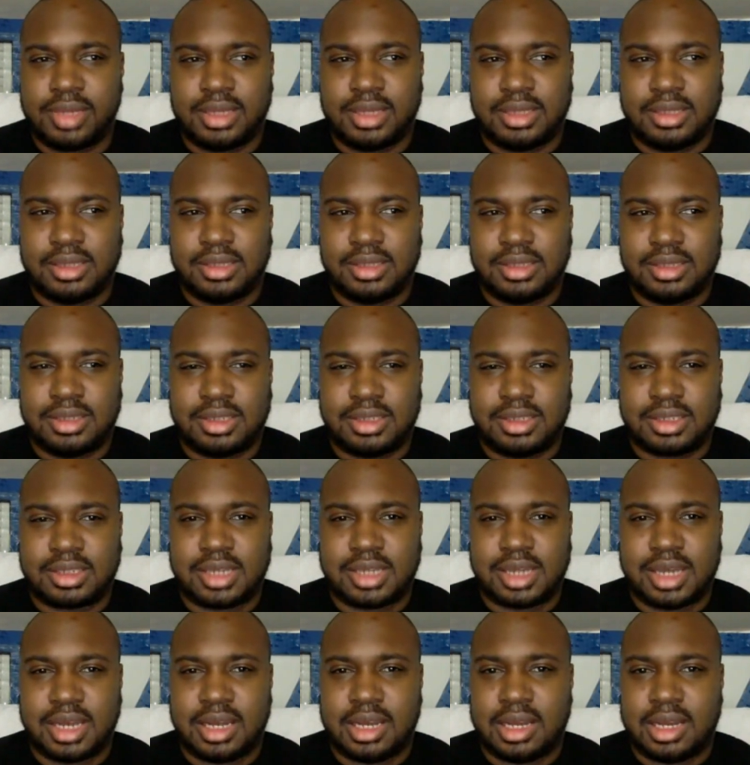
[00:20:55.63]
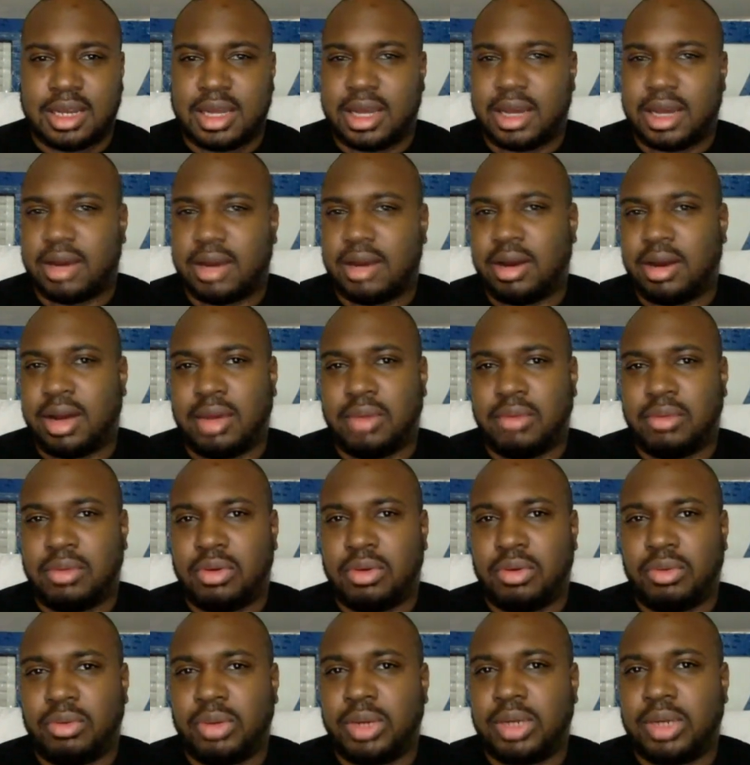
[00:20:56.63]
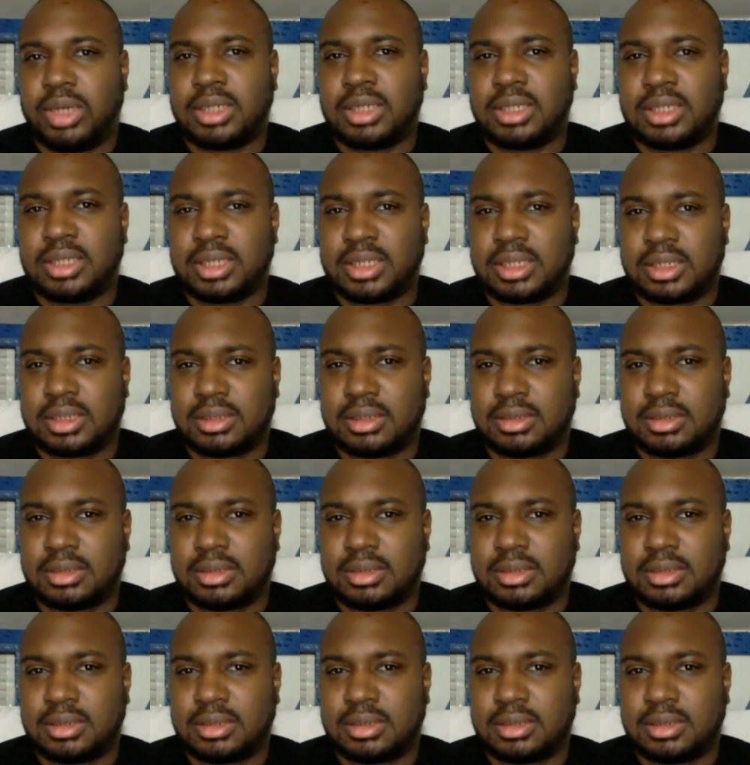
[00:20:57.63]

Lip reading: he's just kind of like, all right, well, what is this,